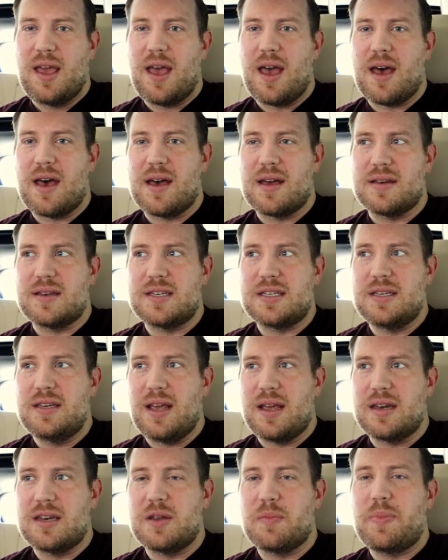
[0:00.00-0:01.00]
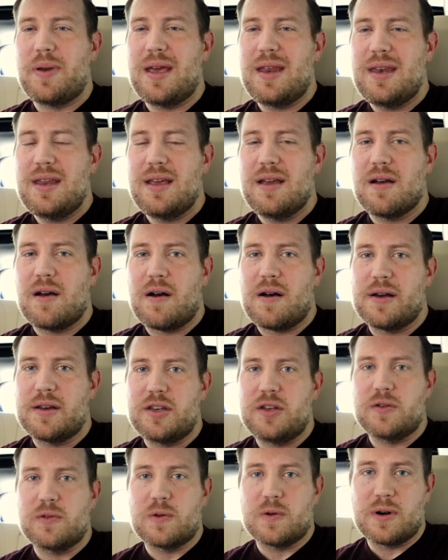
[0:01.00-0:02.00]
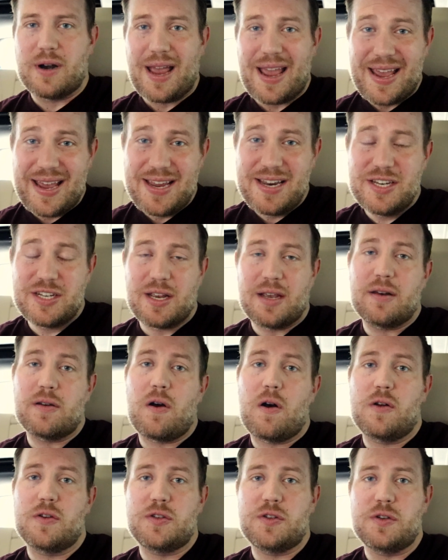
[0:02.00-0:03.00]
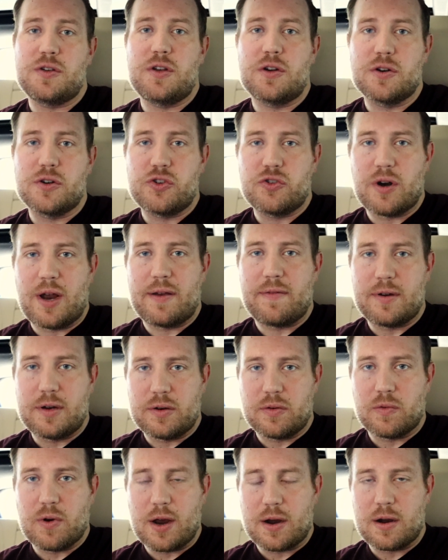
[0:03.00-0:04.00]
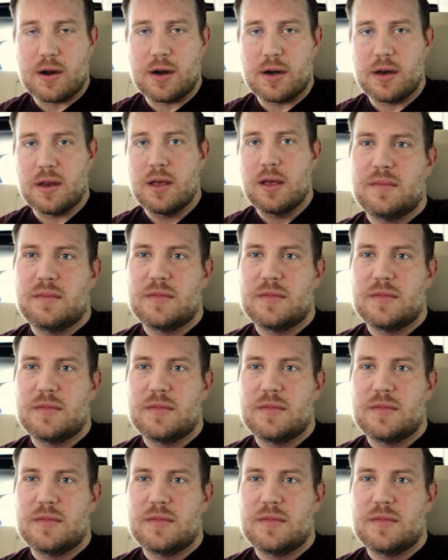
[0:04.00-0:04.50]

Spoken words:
and depending on your age and also your driving record.